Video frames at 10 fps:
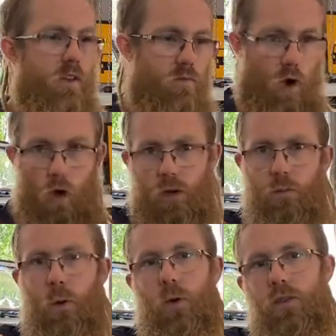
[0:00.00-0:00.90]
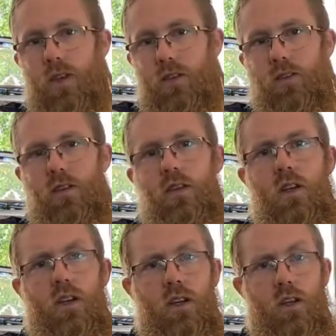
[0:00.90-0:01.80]
rolling process.
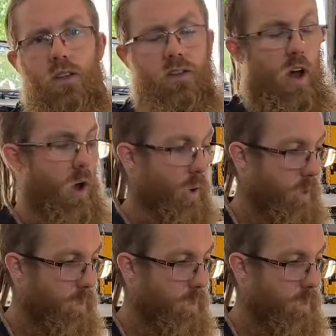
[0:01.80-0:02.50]
So